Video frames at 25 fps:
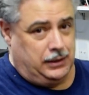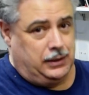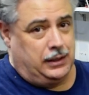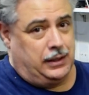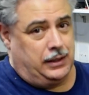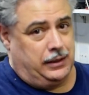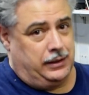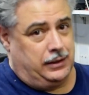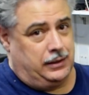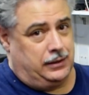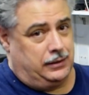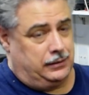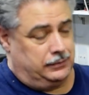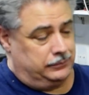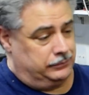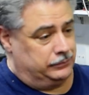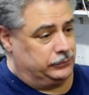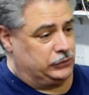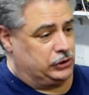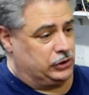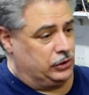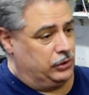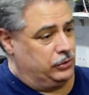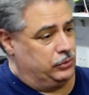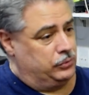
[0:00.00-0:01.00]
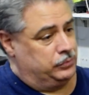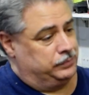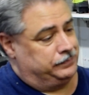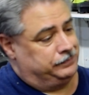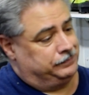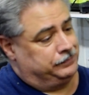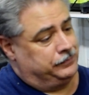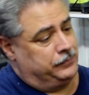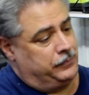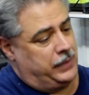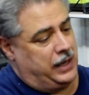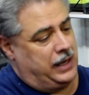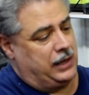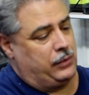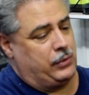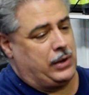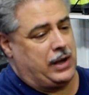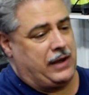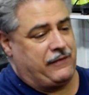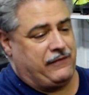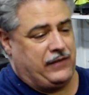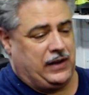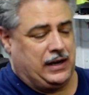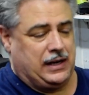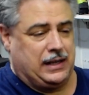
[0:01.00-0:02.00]
So
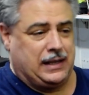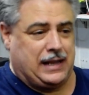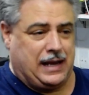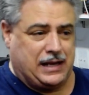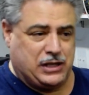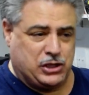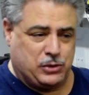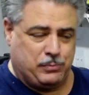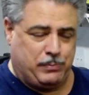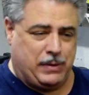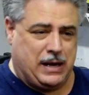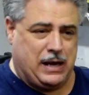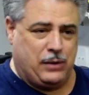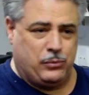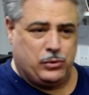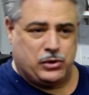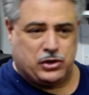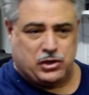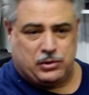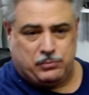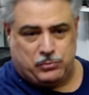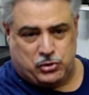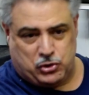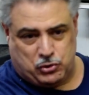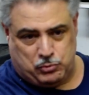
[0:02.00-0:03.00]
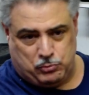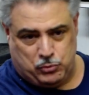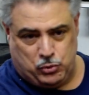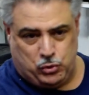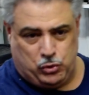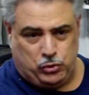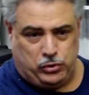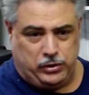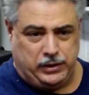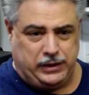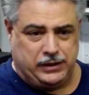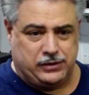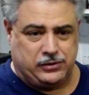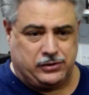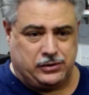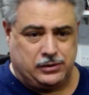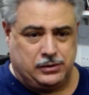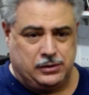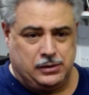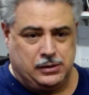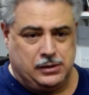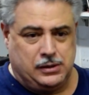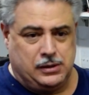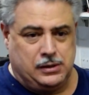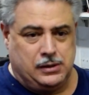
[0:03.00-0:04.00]
anyway, I found a nice spot with some smoothness,
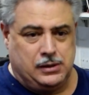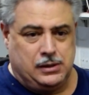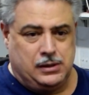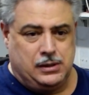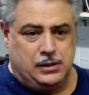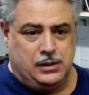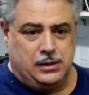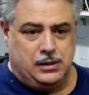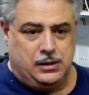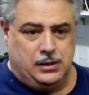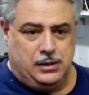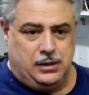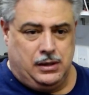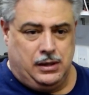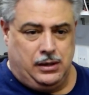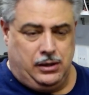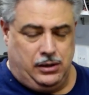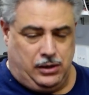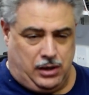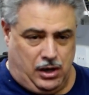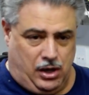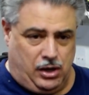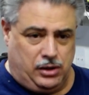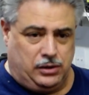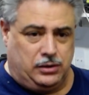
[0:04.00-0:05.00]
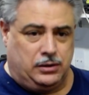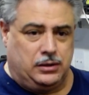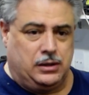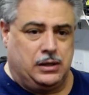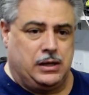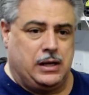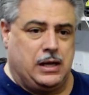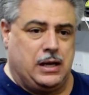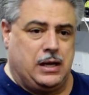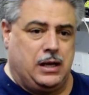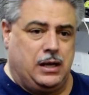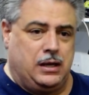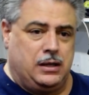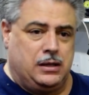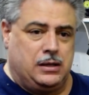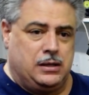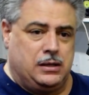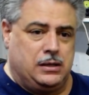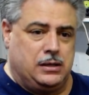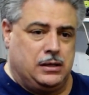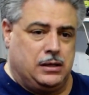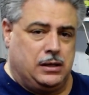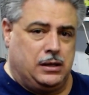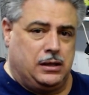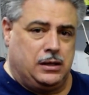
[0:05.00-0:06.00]
dirt,
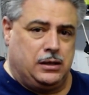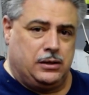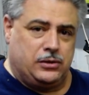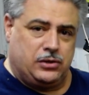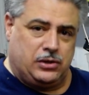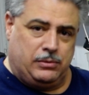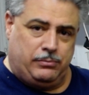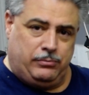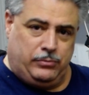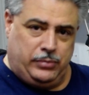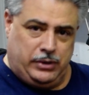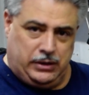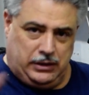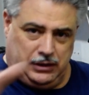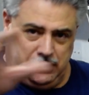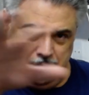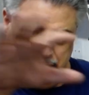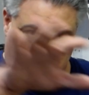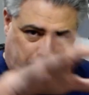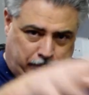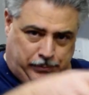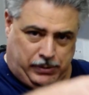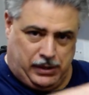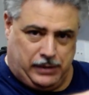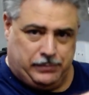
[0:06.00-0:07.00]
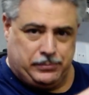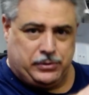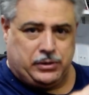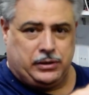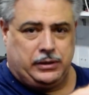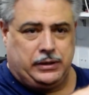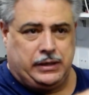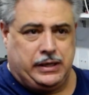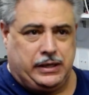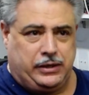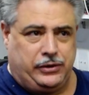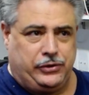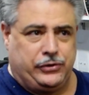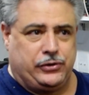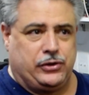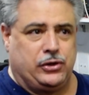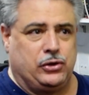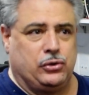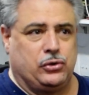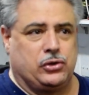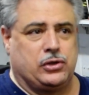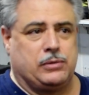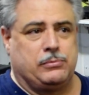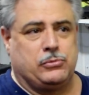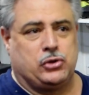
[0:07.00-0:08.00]
and some little bumps, little hills to
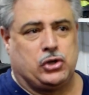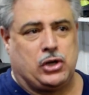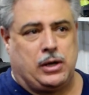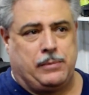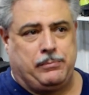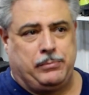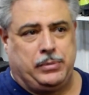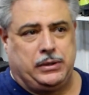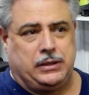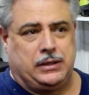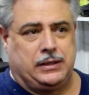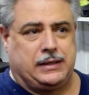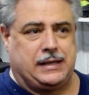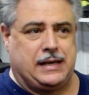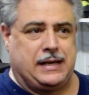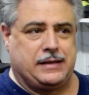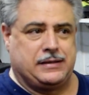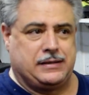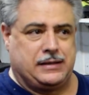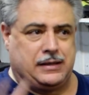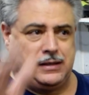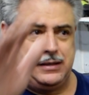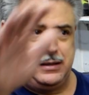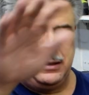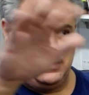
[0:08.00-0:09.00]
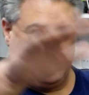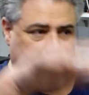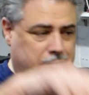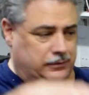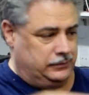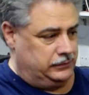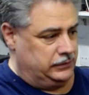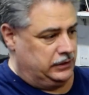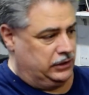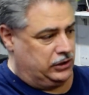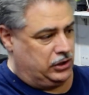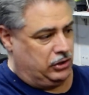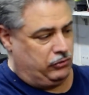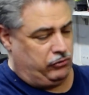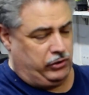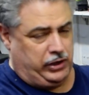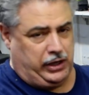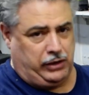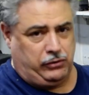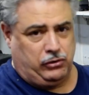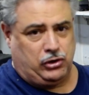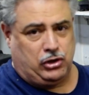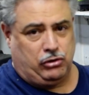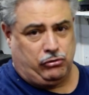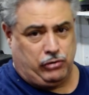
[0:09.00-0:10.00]
do some jumping to test
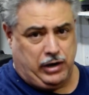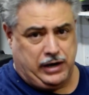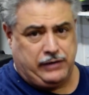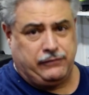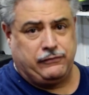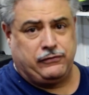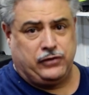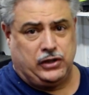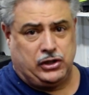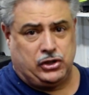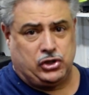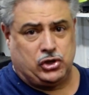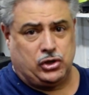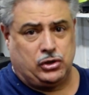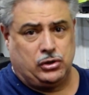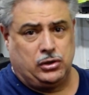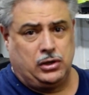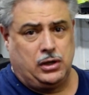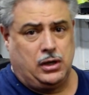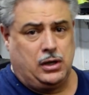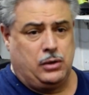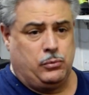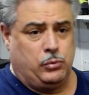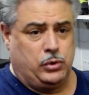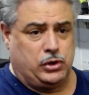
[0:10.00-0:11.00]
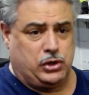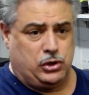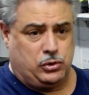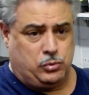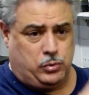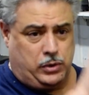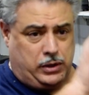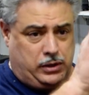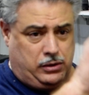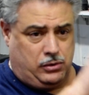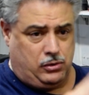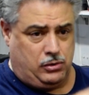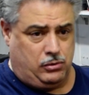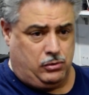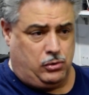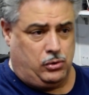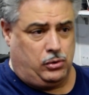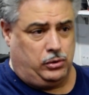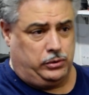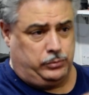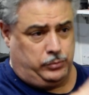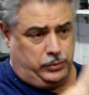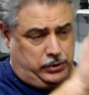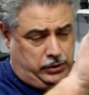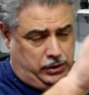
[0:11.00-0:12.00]
the terrain feature, which is what it's
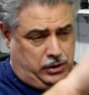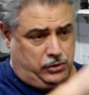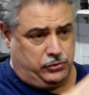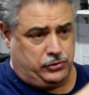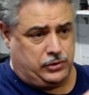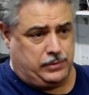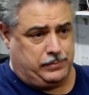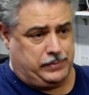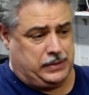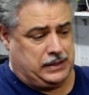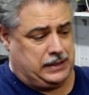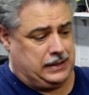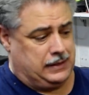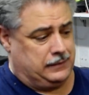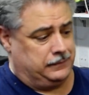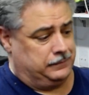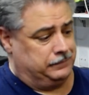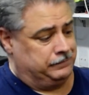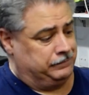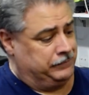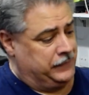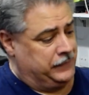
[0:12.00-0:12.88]
called when it goes up and down.